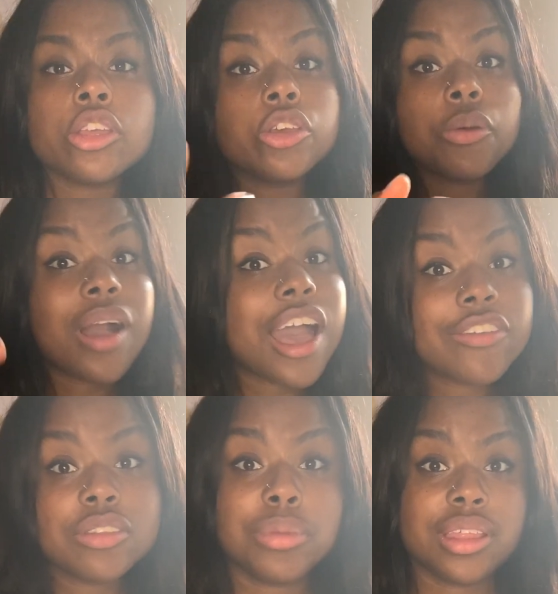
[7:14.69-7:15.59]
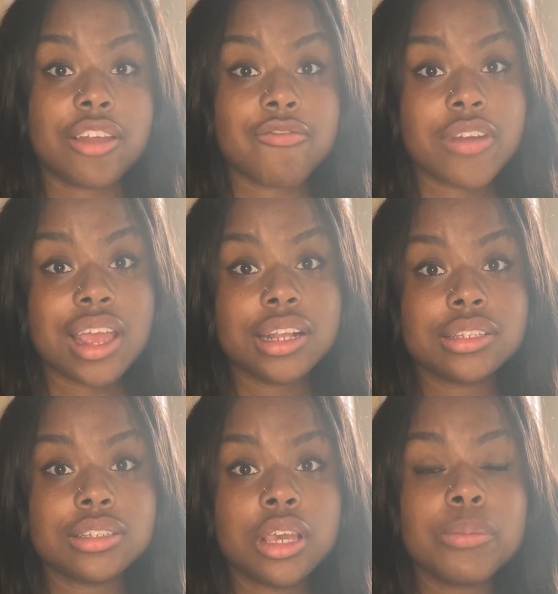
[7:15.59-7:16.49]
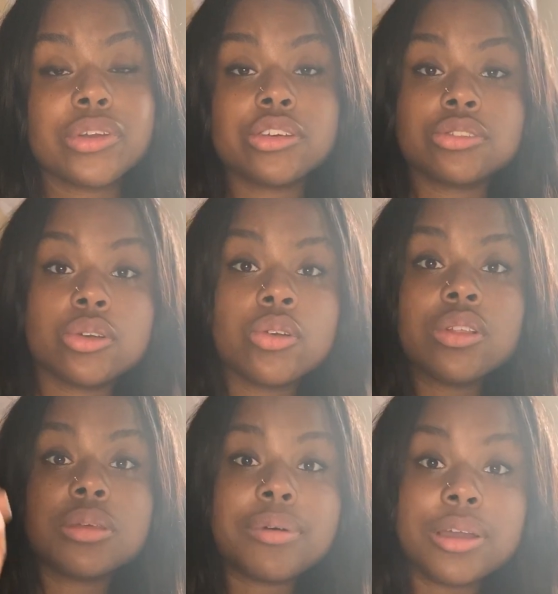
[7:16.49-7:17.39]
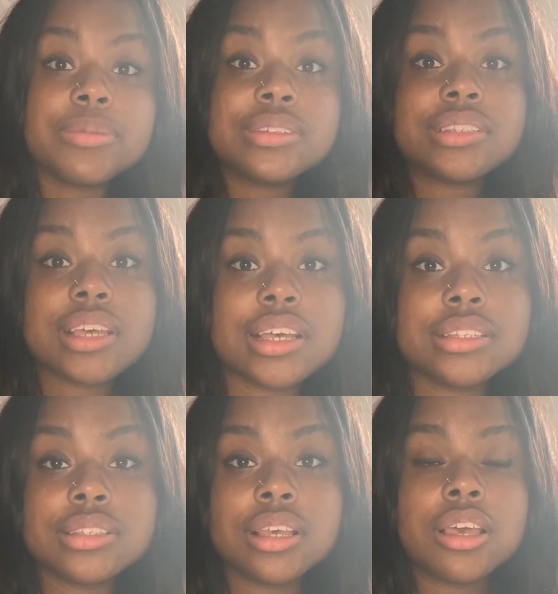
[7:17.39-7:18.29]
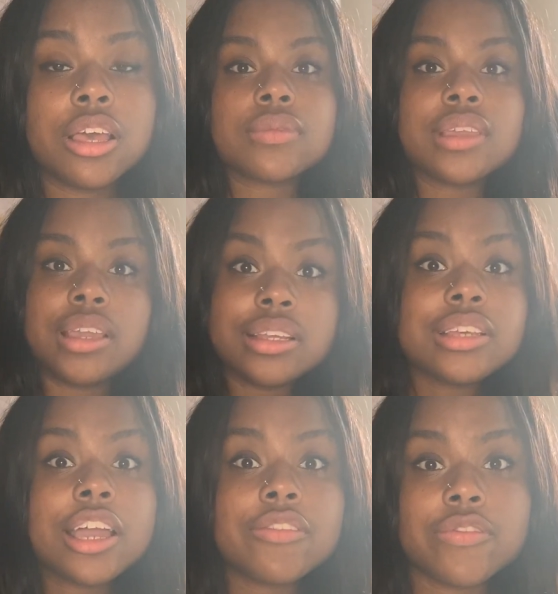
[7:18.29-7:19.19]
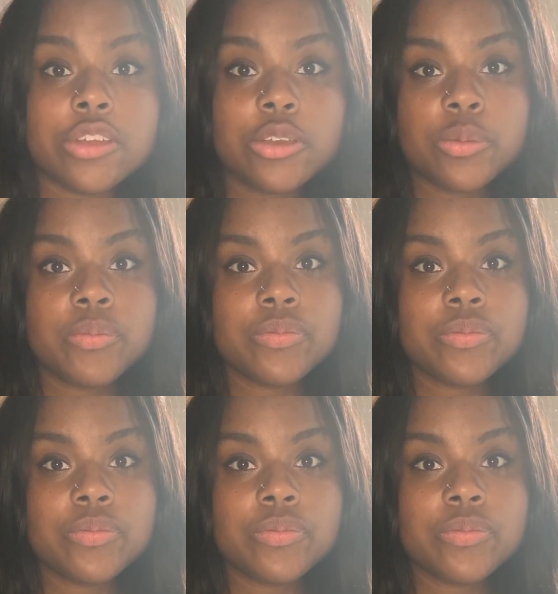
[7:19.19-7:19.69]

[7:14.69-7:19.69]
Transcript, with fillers: You don't have to be that friend because, girl, the Bible says he died for you.